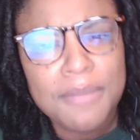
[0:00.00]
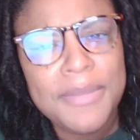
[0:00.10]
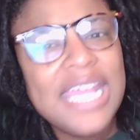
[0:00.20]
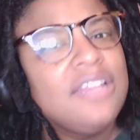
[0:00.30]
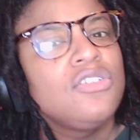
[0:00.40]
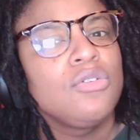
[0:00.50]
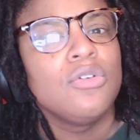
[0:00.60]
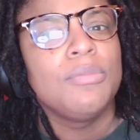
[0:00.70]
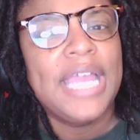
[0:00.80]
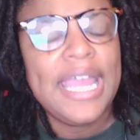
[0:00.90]
a men's
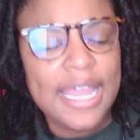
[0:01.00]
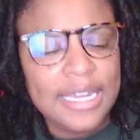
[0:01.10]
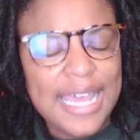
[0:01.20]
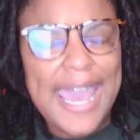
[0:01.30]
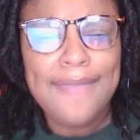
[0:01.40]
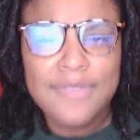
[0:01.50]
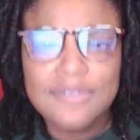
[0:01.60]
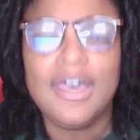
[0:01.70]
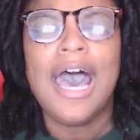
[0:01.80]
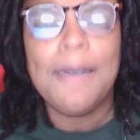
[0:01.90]
group. And at the
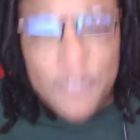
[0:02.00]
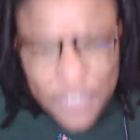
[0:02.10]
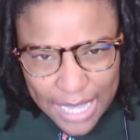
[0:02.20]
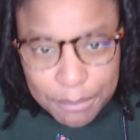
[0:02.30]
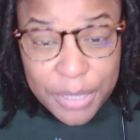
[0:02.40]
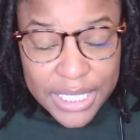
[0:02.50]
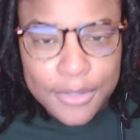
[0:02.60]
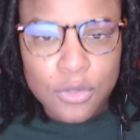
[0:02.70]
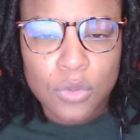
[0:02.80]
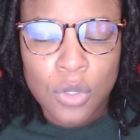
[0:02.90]
top of that
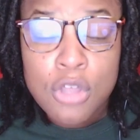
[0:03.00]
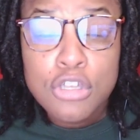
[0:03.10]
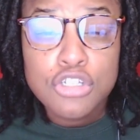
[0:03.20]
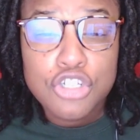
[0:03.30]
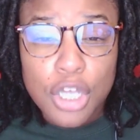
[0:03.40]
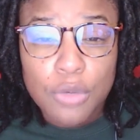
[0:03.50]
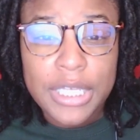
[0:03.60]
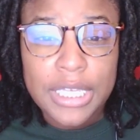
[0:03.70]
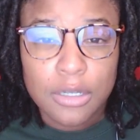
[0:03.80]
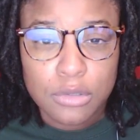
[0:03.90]
pinnacle,
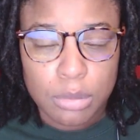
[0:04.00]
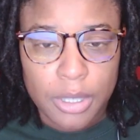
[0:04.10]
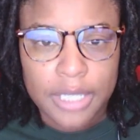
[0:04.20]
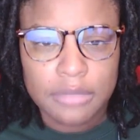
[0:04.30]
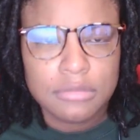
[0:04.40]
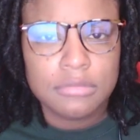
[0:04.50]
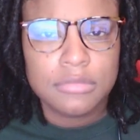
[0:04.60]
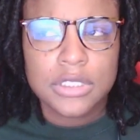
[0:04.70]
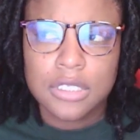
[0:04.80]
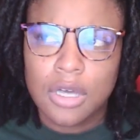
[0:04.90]
Jodi Hildebrandt.
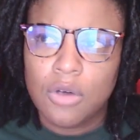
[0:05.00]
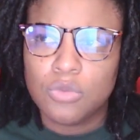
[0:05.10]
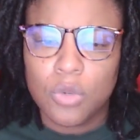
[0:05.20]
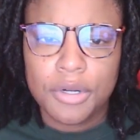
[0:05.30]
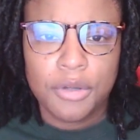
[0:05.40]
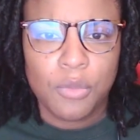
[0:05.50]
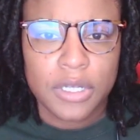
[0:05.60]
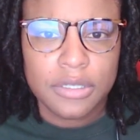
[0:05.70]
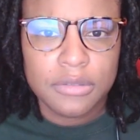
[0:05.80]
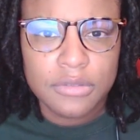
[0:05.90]
Cult
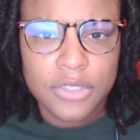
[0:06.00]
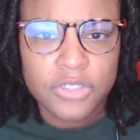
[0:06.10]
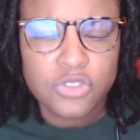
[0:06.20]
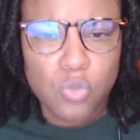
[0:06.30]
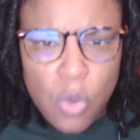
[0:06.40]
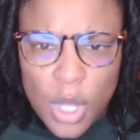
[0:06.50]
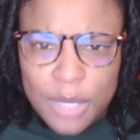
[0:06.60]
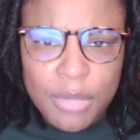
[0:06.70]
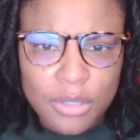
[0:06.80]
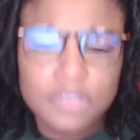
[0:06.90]
101. There's
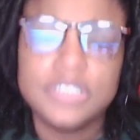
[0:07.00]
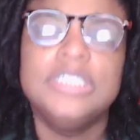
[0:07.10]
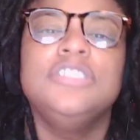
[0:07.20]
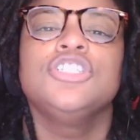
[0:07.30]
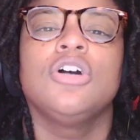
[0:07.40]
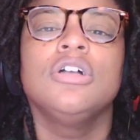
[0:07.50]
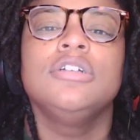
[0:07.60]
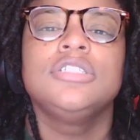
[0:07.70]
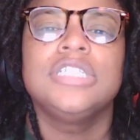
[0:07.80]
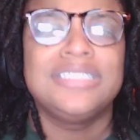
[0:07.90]
one person in
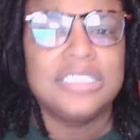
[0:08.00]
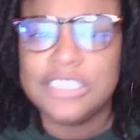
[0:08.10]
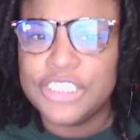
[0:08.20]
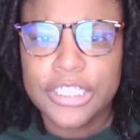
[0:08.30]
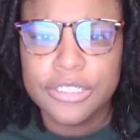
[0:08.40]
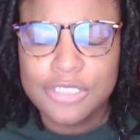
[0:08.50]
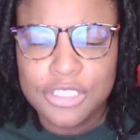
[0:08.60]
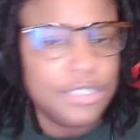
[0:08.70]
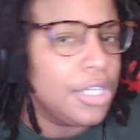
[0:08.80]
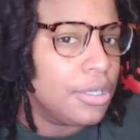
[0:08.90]
charge. Is this a
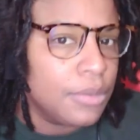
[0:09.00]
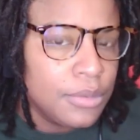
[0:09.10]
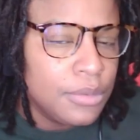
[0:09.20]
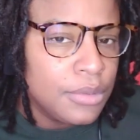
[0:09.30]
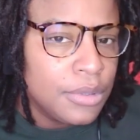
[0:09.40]
church? No.